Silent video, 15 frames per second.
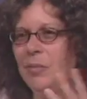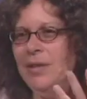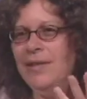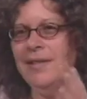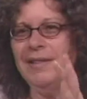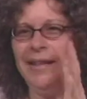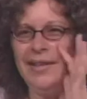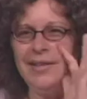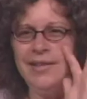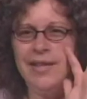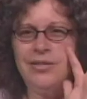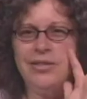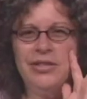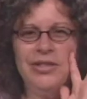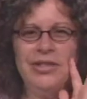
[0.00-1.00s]
What stands
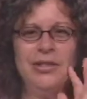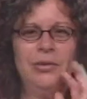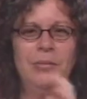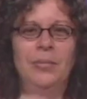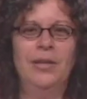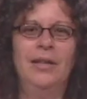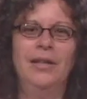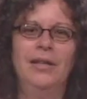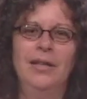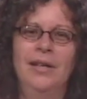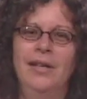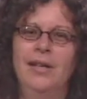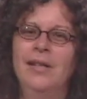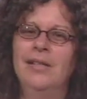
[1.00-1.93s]
out to you? What are